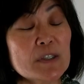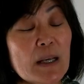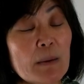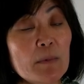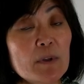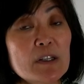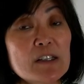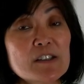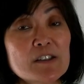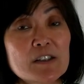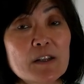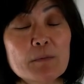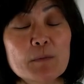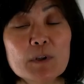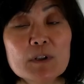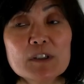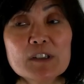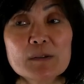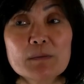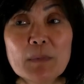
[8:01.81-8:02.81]
some of the
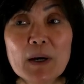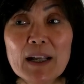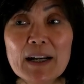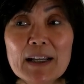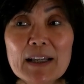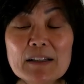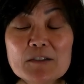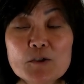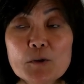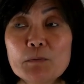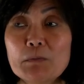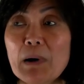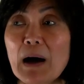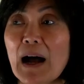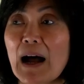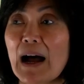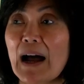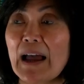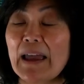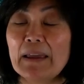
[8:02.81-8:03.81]
stimulus money to
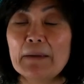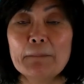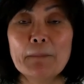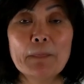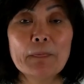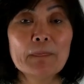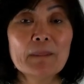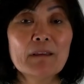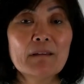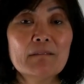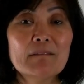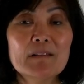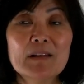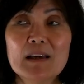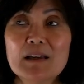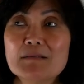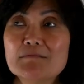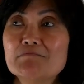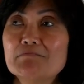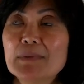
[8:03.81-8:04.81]
buy,
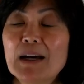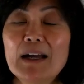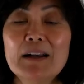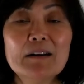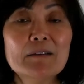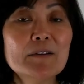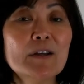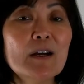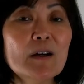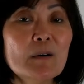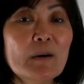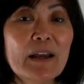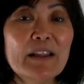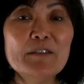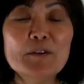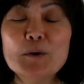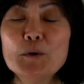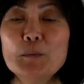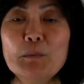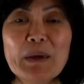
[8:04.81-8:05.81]
I don't know, a
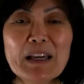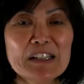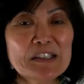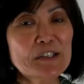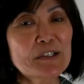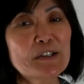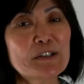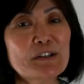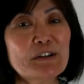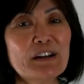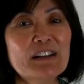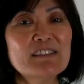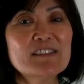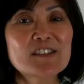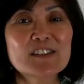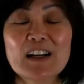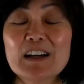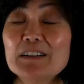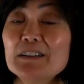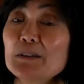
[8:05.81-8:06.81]
new mixer and
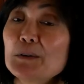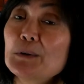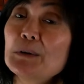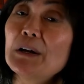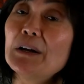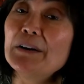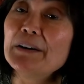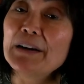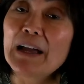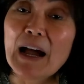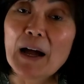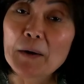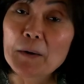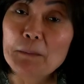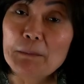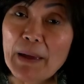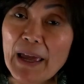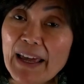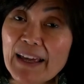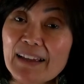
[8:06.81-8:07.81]
start to learn how to
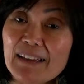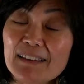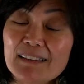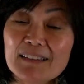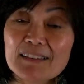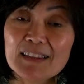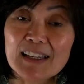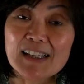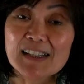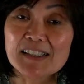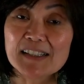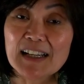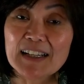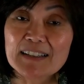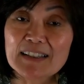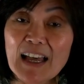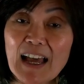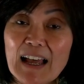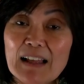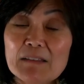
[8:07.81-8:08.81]
bake, things
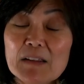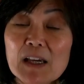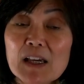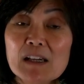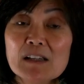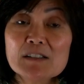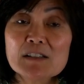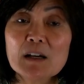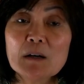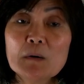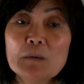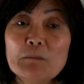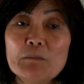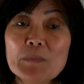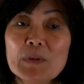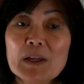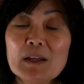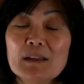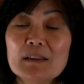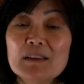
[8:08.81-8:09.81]
like that. So
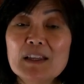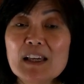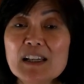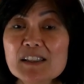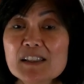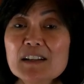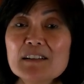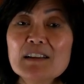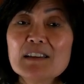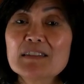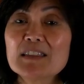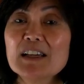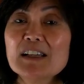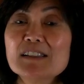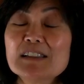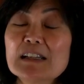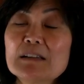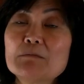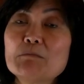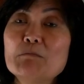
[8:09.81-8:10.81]
these are the
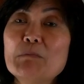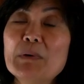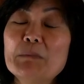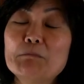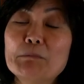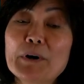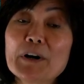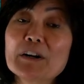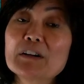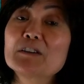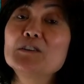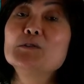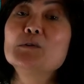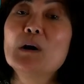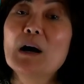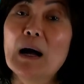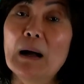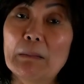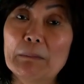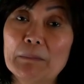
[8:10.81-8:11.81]
things that perk you
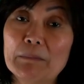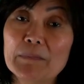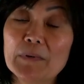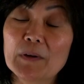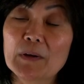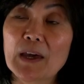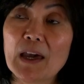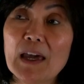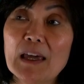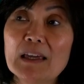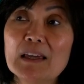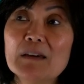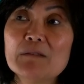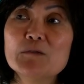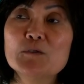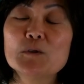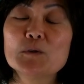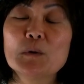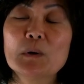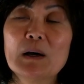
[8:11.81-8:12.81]
up, okay?
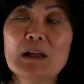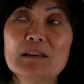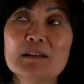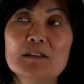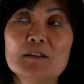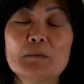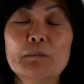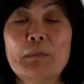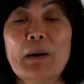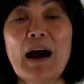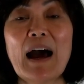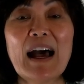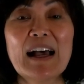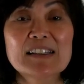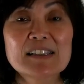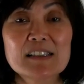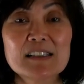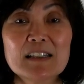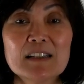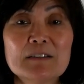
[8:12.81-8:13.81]
Gives you a little
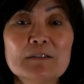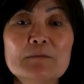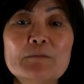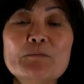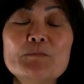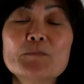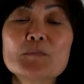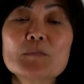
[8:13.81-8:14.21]
positive